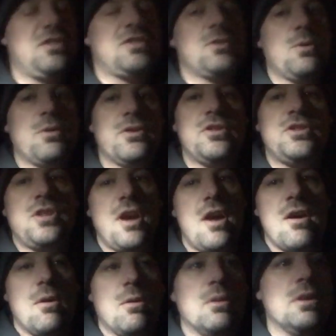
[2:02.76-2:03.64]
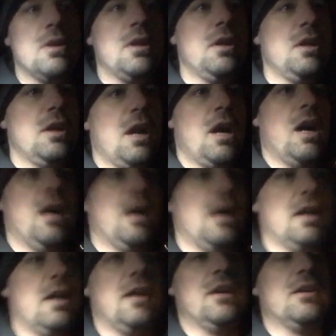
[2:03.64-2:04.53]
stole the show.
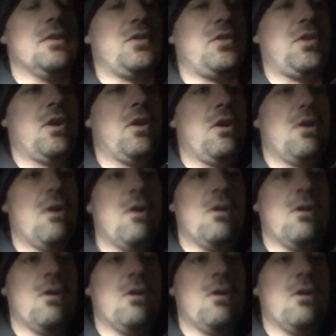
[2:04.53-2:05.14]
So